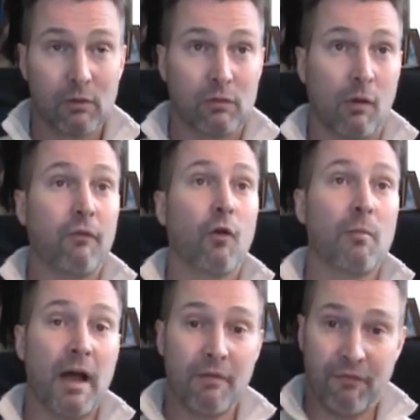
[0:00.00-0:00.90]
So
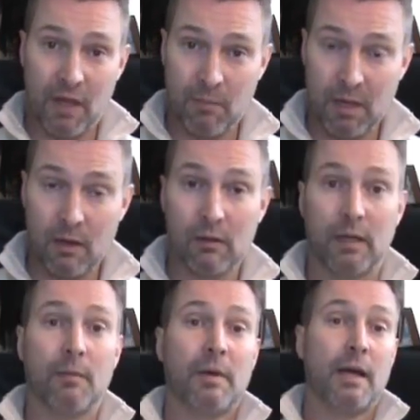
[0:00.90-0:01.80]
for my female
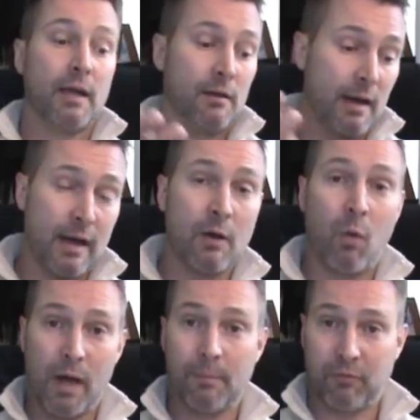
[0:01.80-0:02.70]
and my
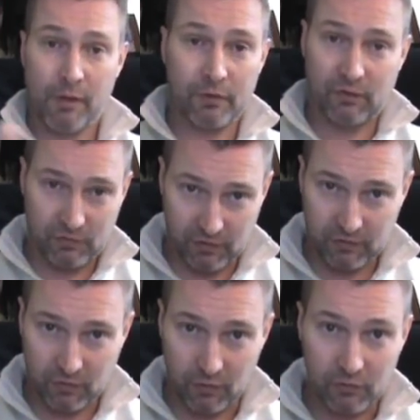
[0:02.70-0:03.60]
non-white brothers and
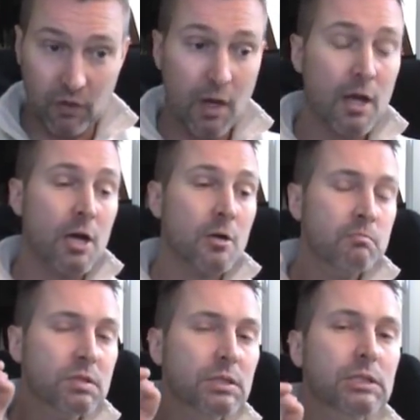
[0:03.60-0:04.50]
sisters,
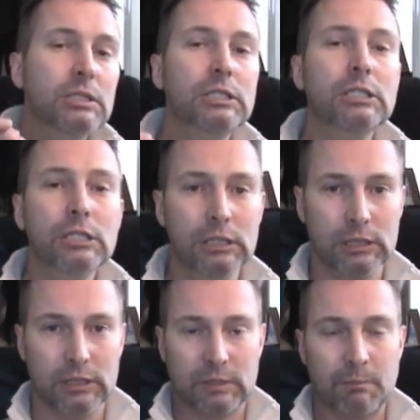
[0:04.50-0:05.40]

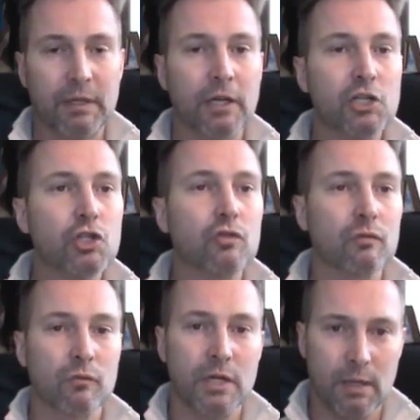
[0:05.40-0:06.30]
please be
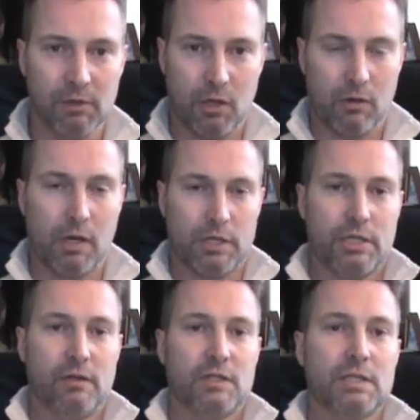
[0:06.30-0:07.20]
extremely
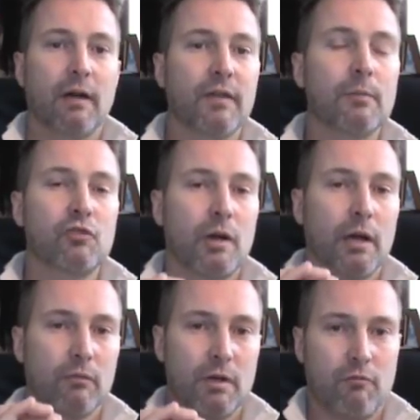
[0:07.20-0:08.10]
cautious of them
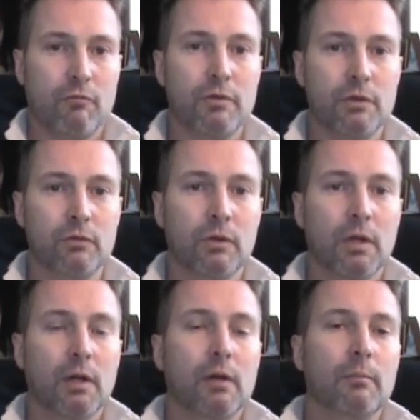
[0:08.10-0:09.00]
trying to recruit
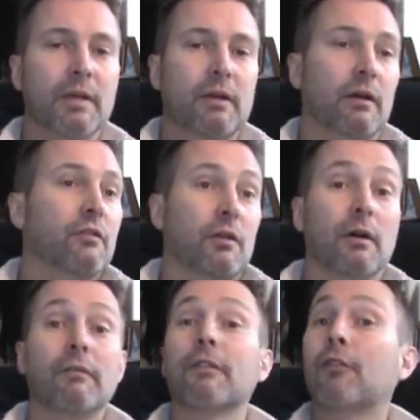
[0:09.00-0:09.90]
you because
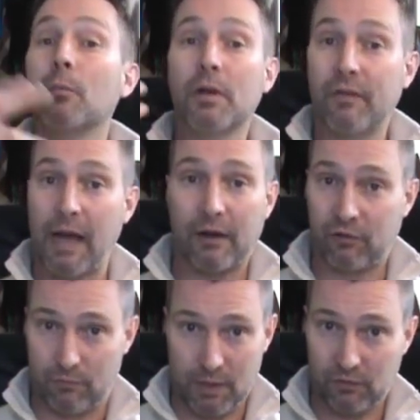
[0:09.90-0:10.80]
of affirmative
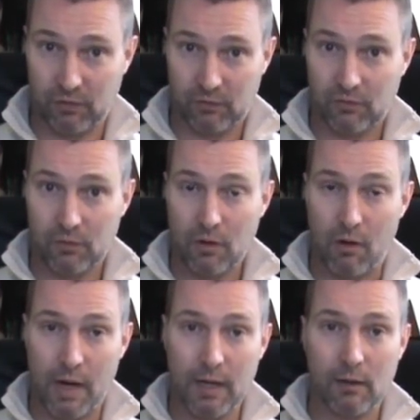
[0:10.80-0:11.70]
action reasons.
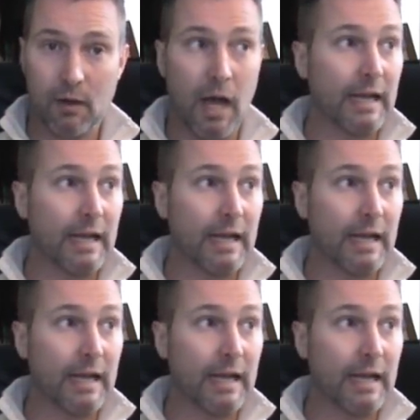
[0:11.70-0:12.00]
All right?